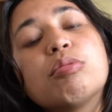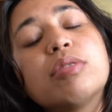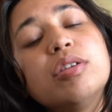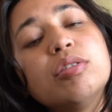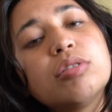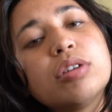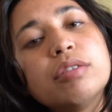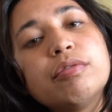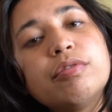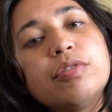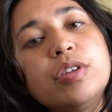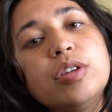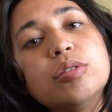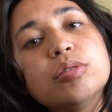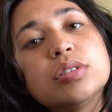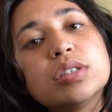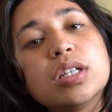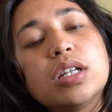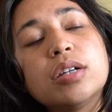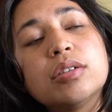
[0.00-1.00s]
real
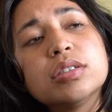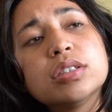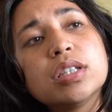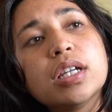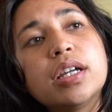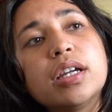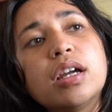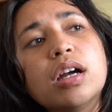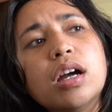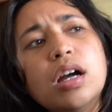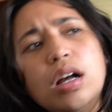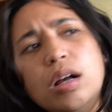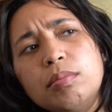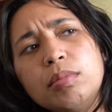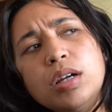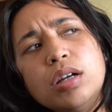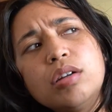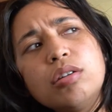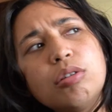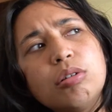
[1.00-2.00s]
confused, and I was like, I'm
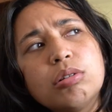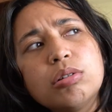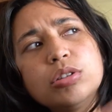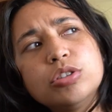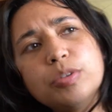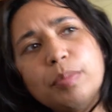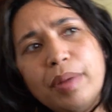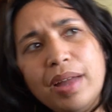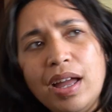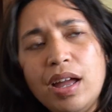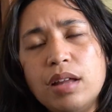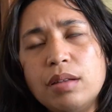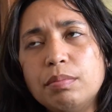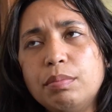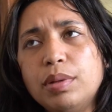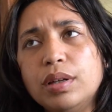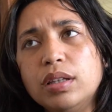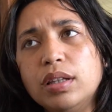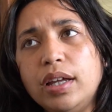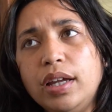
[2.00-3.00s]
gonna go to Japan,
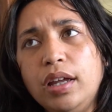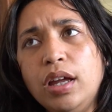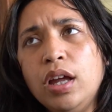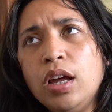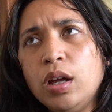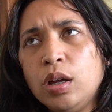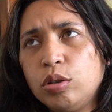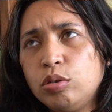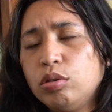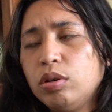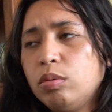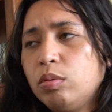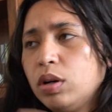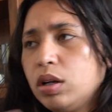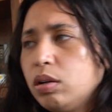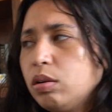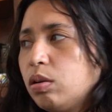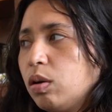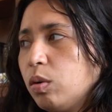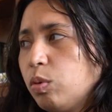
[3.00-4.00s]
but like, do I want
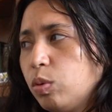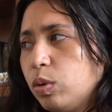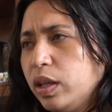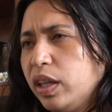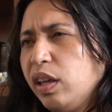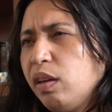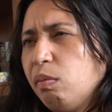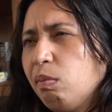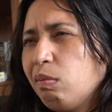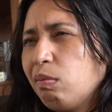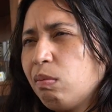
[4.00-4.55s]
to go to Hawaii?